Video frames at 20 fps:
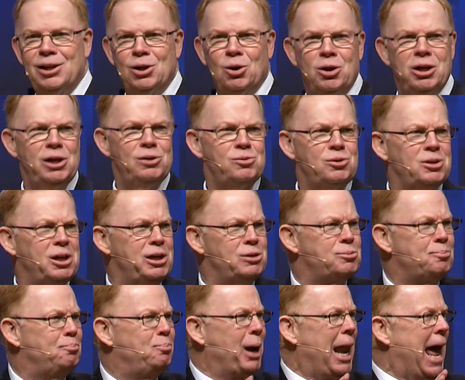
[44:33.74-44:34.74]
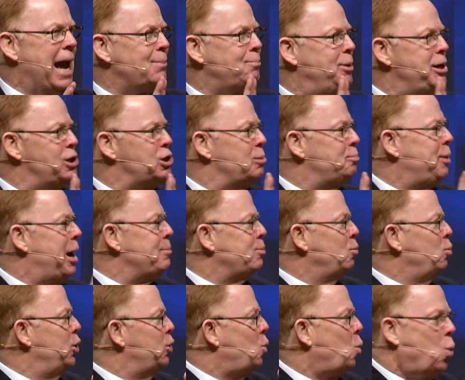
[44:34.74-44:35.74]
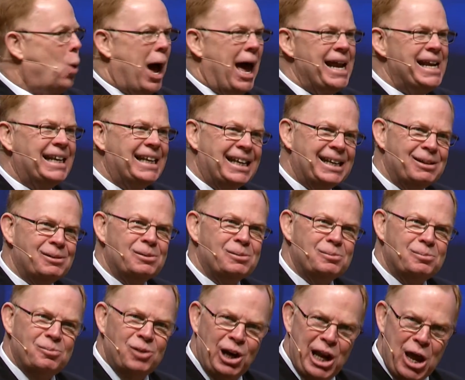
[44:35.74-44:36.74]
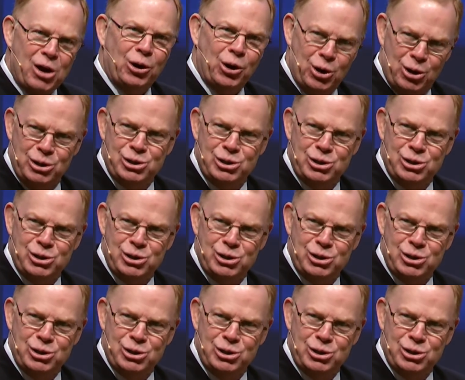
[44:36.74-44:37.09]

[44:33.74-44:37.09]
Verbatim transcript: It's, it's black piece of paper with white letters.